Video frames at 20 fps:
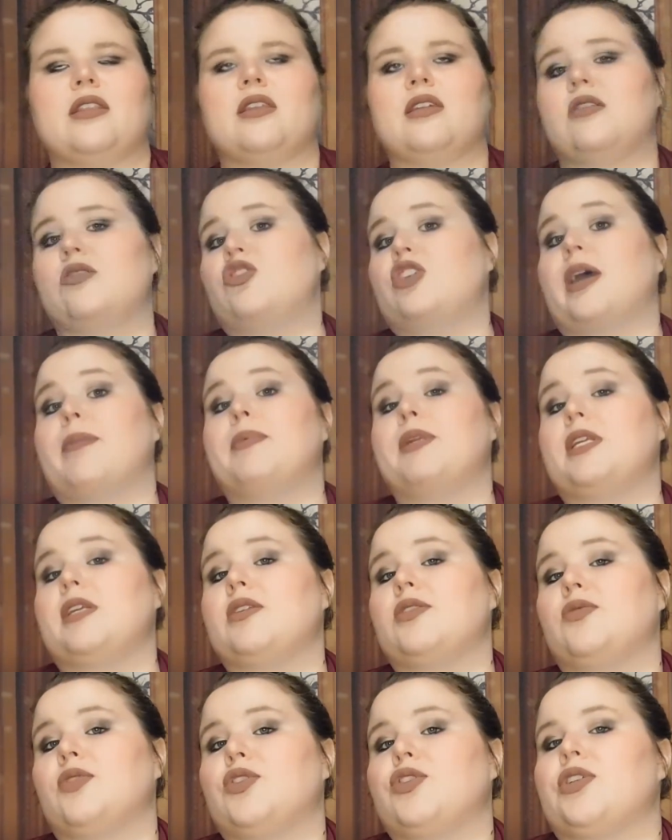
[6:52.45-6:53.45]
the
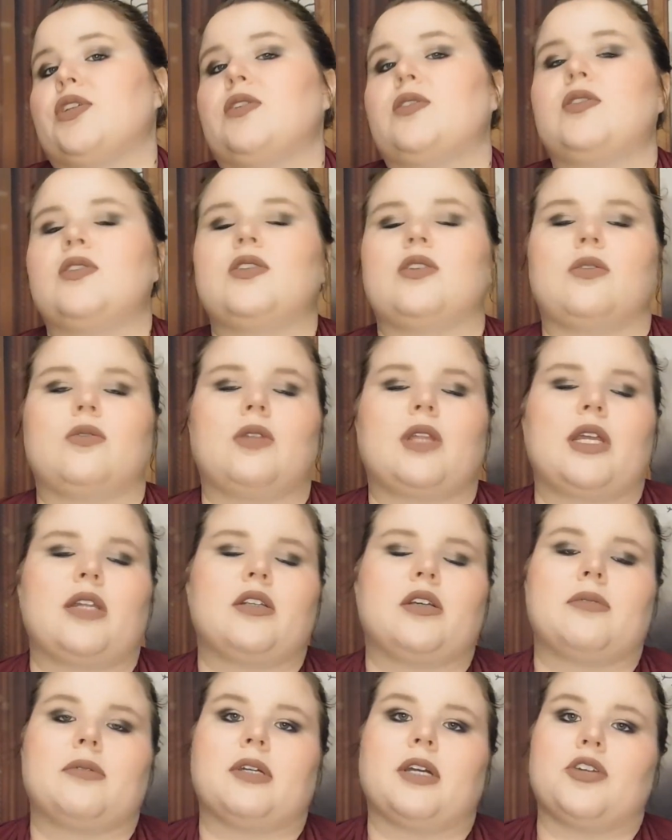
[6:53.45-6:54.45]
Japanese version, so like
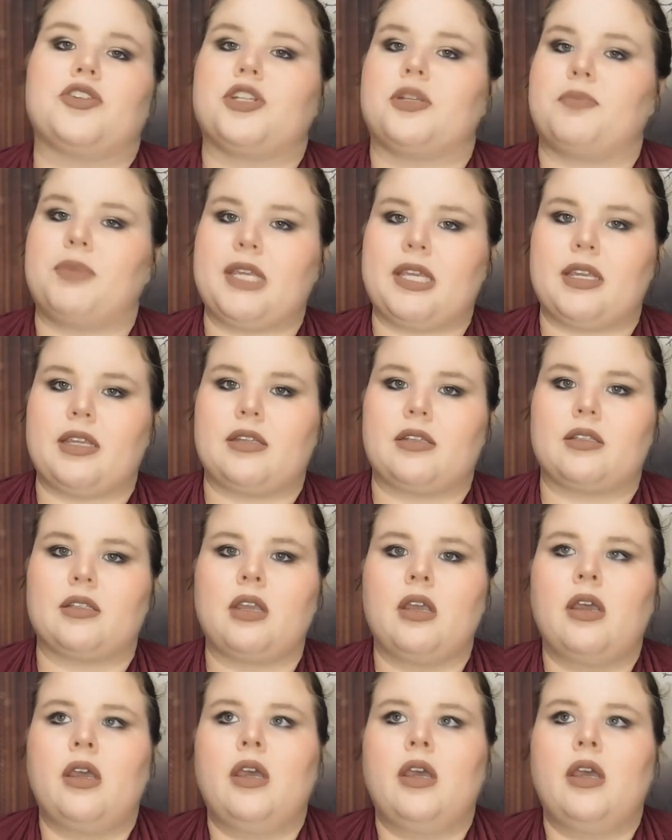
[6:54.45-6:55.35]
Tamagotchi Ps,